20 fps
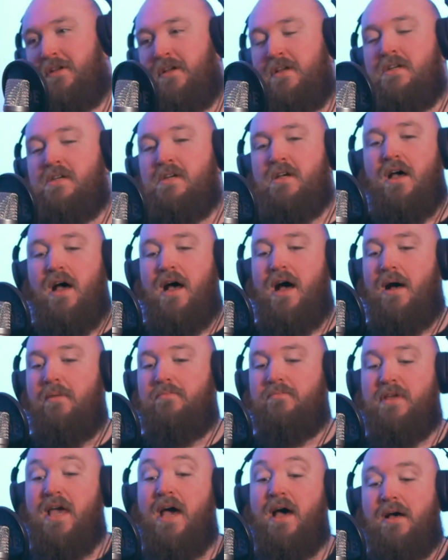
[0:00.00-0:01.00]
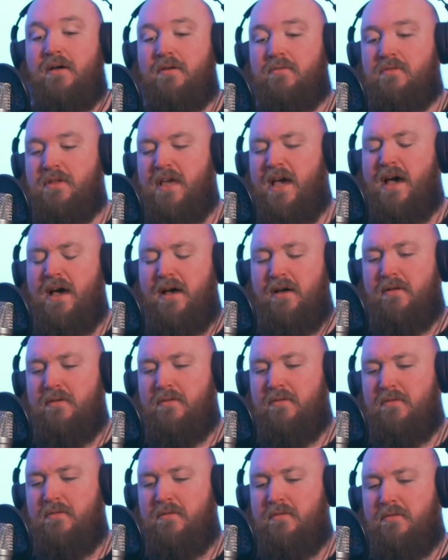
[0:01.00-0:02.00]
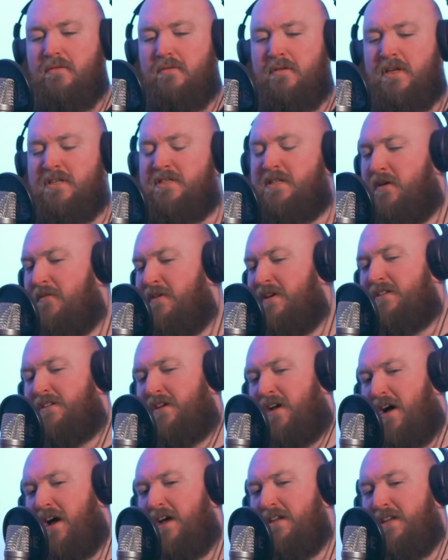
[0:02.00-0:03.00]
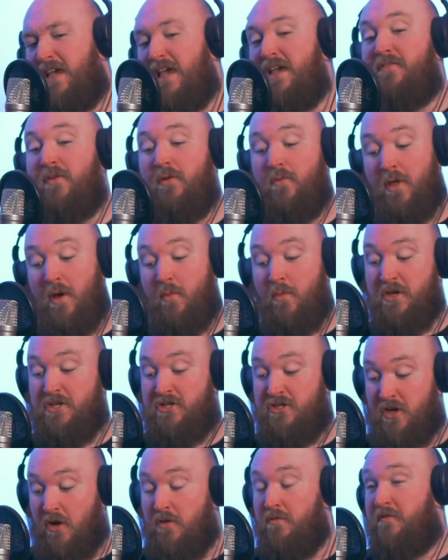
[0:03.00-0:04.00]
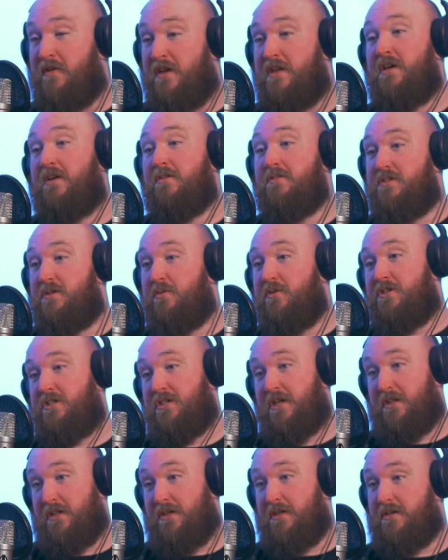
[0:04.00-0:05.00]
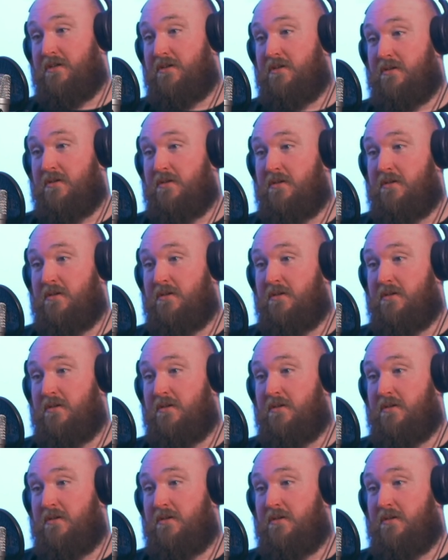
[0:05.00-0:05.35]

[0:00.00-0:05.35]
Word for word: Yeah. Um, yeah. Yeah. Because there is kind, even though we show videos to each other.